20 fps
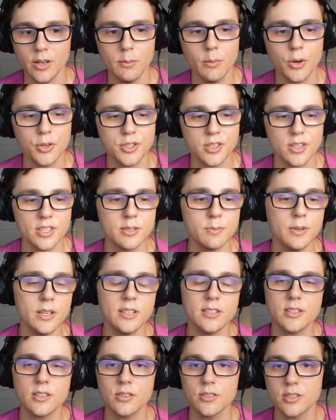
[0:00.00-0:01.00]
most of the
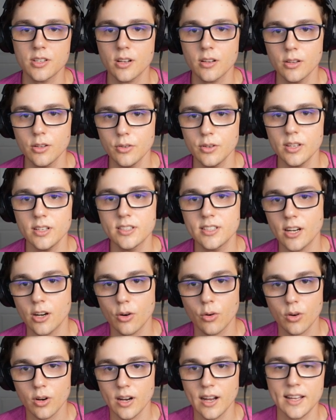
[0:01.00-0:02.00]
speedsters included,
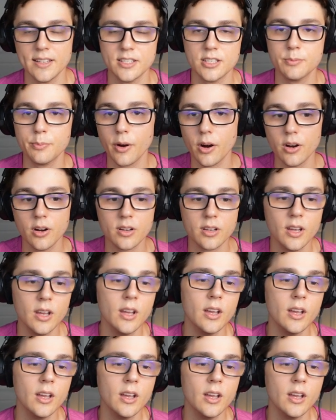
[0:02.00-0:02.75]
Zeraora has Spark.